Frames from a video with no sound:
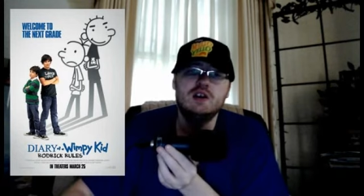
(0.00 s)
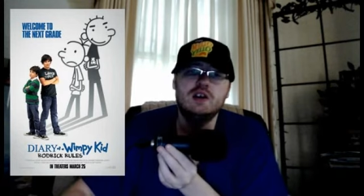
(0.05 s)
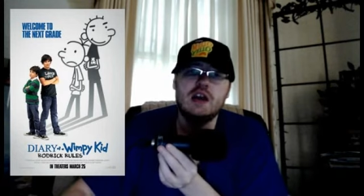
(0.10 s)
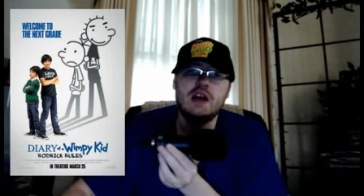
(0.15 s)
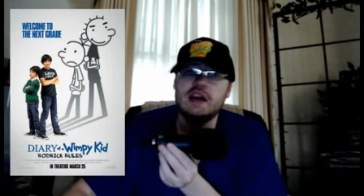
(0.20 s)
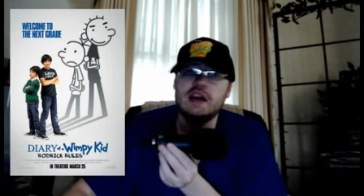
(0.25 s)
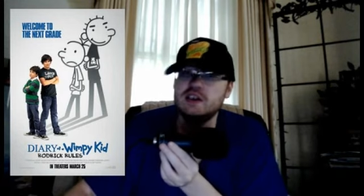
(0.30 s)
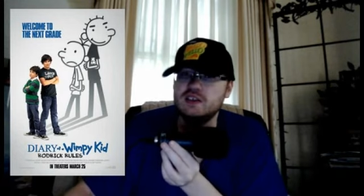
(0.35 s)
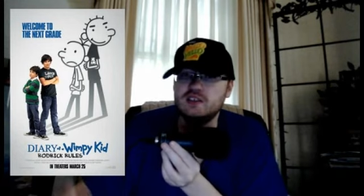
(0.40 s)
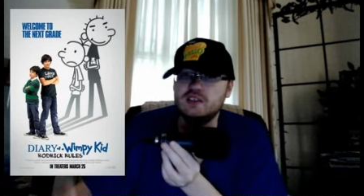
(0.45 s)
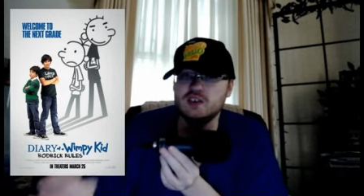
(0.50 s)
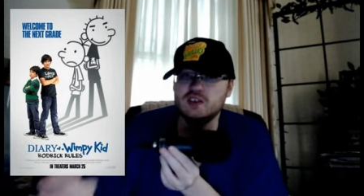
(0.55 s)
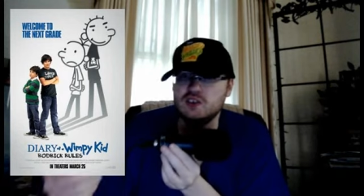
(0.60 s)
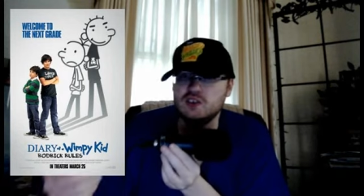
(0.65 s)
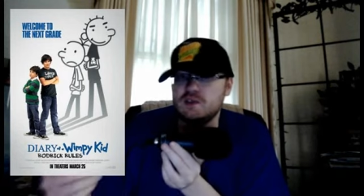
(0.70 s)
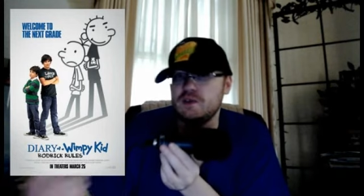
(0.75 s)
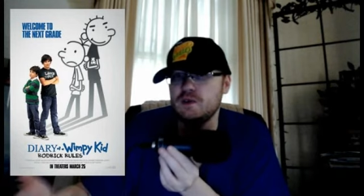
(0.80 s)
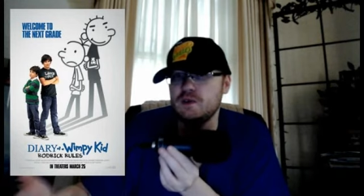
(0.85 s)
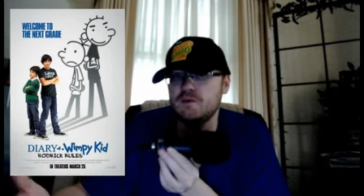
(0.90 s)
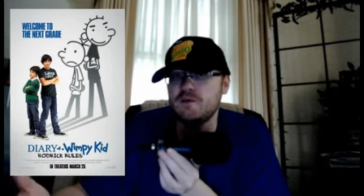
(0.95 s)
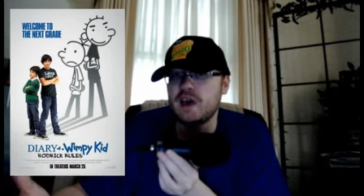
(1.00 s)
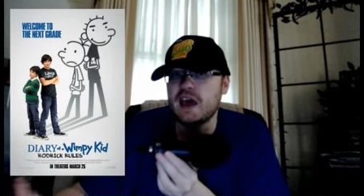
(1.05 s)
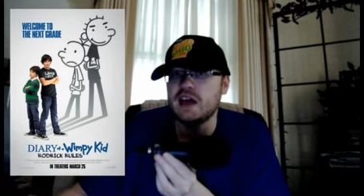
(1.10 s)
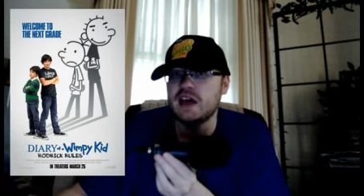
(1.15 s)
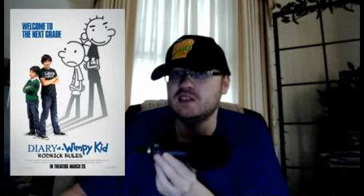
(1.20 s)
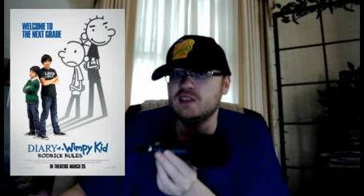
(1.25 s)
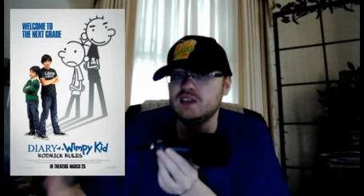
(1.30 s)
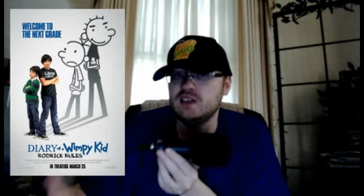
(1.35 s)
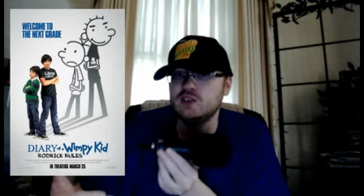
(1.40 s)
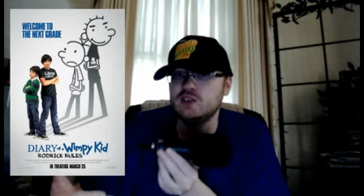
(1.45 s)
I guess because if you're
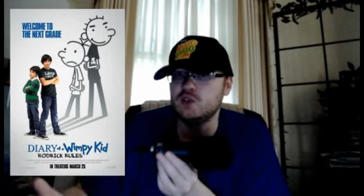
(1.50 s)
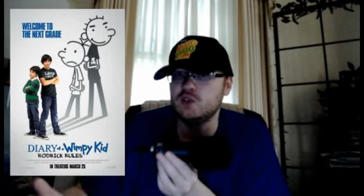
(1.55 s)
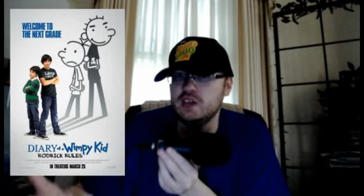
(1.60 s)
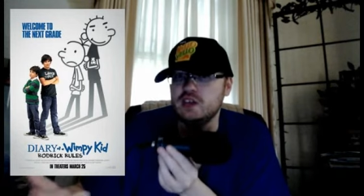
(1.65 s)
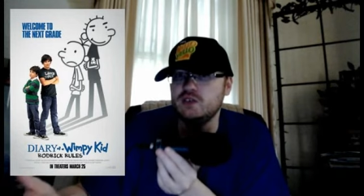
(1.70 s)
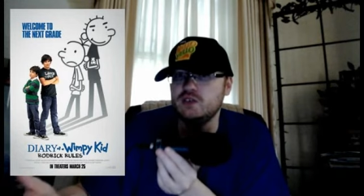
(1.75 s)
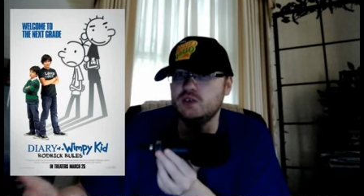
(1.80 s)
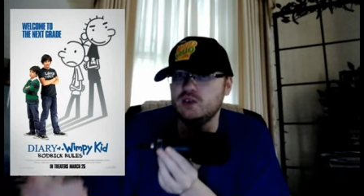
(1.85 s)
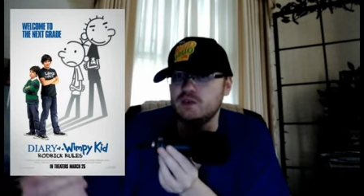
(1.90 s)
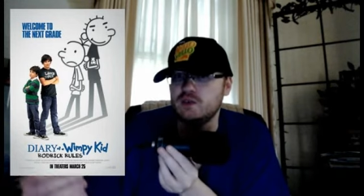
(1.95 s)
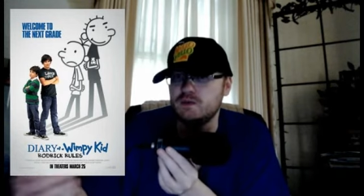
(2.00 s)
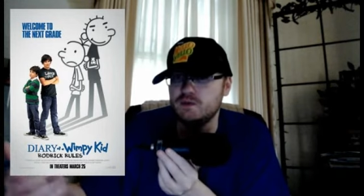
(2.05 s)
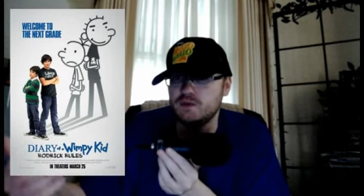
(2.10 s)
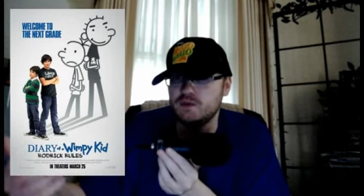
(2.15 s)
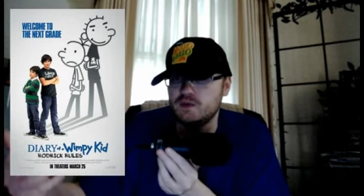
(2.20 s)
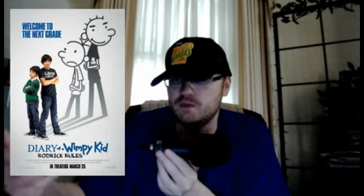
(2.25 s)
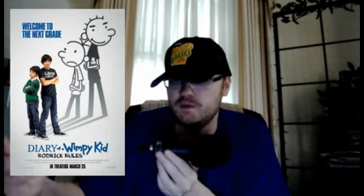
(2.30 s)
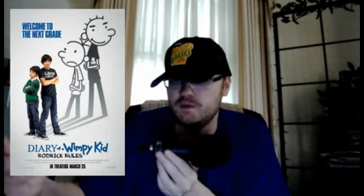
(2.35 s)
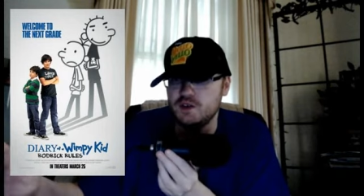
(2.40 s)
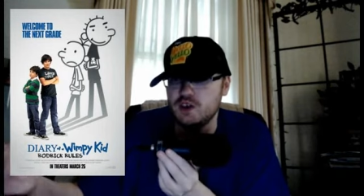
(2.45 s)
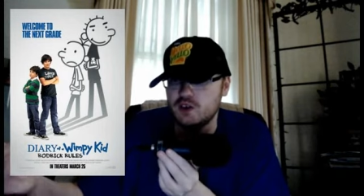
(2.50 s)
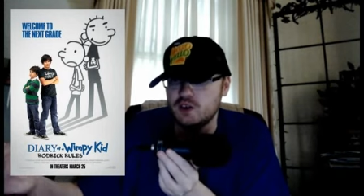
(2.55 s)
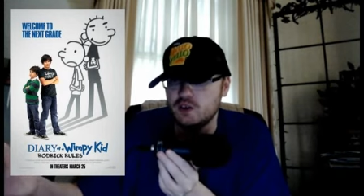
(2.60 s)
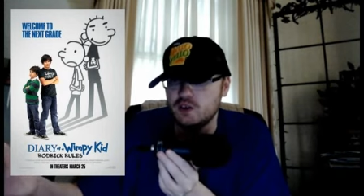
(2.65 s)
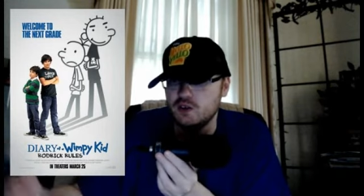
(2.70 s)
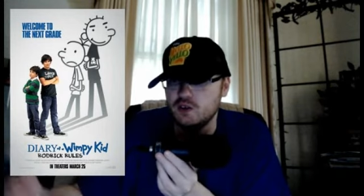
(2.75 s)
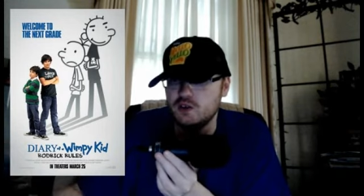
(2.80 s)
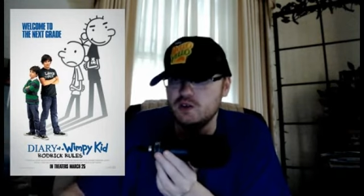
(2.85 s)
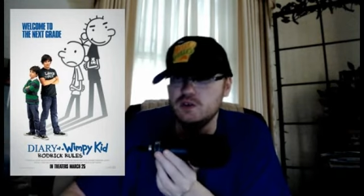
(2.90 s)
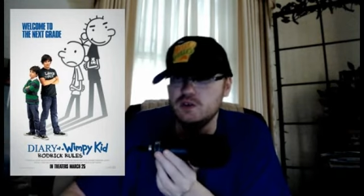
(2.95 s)
fat, then you're easily f
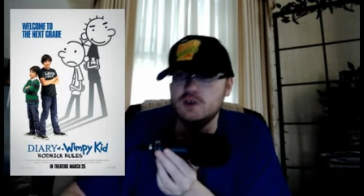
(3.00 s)
fear.